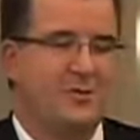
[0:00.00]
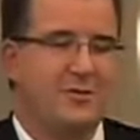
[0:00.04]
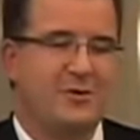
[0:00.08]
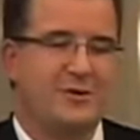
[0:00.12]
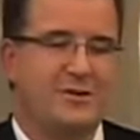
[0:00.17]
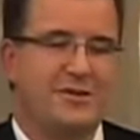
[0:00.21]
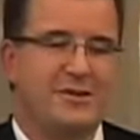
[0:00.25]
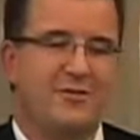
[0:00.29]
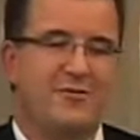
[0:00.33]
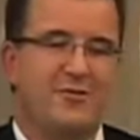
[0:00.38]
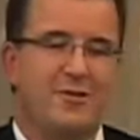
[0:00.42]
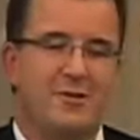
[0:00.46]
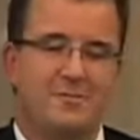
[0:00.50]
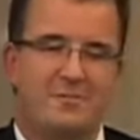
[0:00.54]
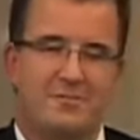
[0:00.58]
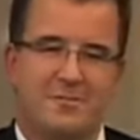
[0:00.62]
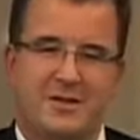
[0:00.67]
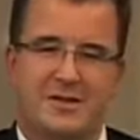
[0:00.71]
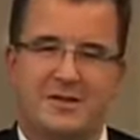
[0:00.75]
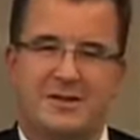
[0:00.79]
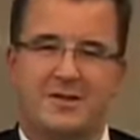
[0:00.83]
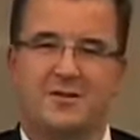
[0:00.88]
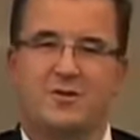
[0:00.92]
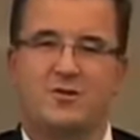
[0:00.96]
about
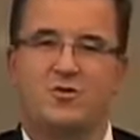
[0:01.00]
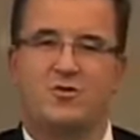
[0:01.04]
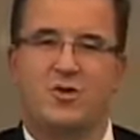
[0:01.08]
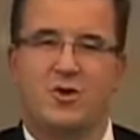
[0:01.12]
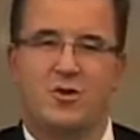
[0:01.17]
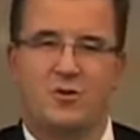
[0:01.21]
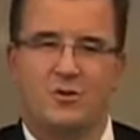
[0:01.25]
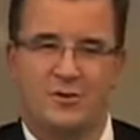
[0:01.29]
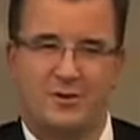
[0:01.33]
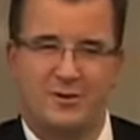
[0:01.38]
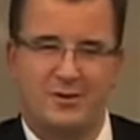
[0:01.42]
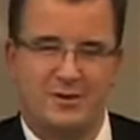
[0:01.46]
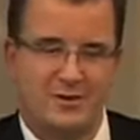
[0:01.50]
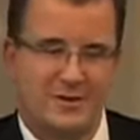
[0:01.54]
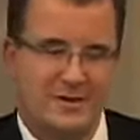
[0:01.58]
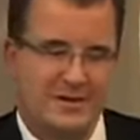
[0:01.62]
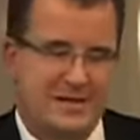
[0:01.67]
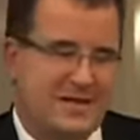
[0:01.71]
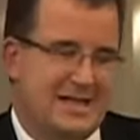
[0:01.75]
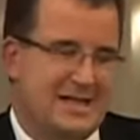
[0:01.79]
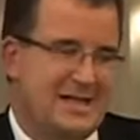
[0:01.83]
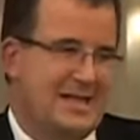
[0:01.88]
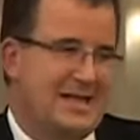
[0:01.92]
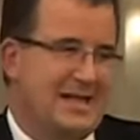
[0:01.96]
development and growth.
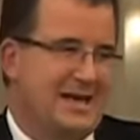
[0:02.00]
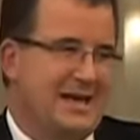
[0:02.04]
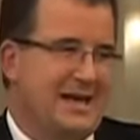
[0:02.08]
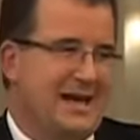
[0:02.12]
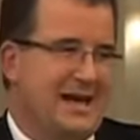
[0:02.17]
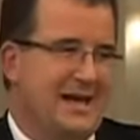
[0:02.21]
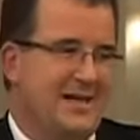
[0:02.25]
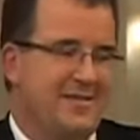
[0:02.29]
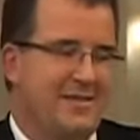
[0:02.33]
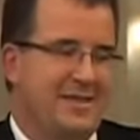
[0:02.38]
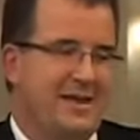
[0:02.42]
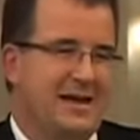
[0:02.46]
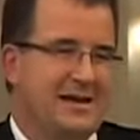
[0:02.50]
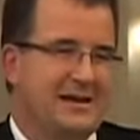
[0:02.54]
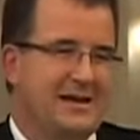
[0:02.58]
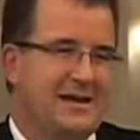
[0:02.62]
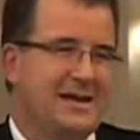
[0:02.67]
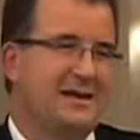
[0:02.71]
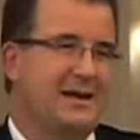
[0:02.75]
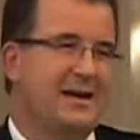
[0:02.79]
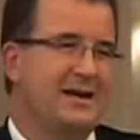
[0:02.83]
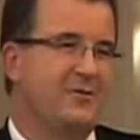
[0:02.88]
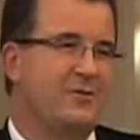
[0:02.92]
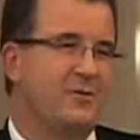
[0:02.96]
And
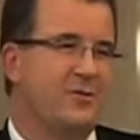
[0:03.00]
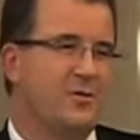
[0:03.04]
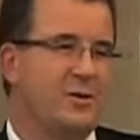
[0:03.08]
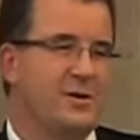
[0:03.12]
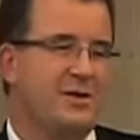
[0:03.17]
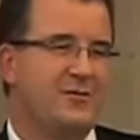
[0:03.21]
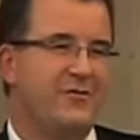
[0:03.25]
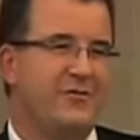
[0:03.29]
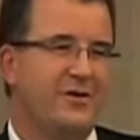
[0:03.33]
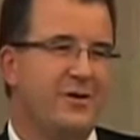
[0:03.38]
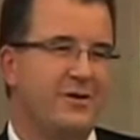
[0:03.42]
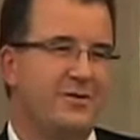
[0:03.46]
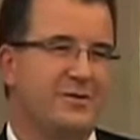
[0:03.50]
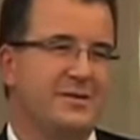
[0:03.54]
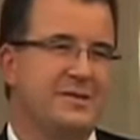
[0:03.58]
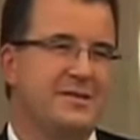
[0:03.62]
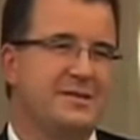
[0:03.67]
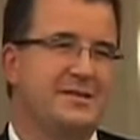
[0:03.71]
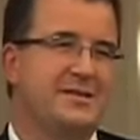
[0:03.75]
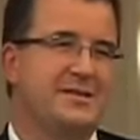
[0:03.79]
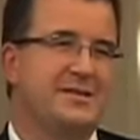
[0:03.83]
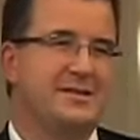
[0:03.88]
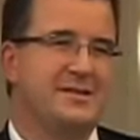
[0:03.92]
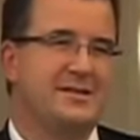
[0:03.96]
I really found this
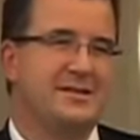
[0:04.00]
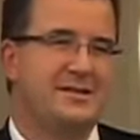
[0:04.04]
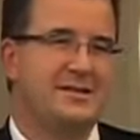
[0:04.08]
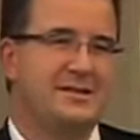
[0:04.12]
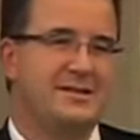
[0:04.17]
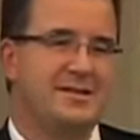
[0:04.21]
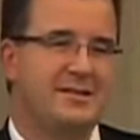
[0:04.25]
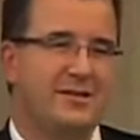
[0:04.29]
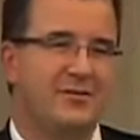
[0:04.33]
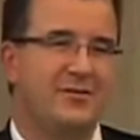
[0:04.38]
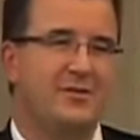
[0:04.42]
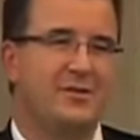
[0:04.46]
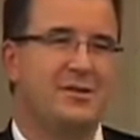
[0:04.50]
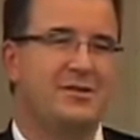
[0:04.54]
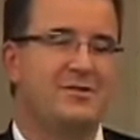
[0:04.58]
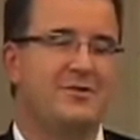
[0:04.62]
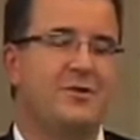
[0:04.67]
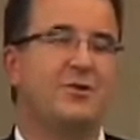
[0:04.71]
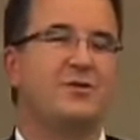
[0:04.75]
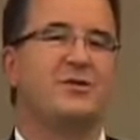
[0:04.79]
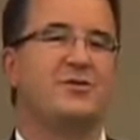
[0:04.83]
difference very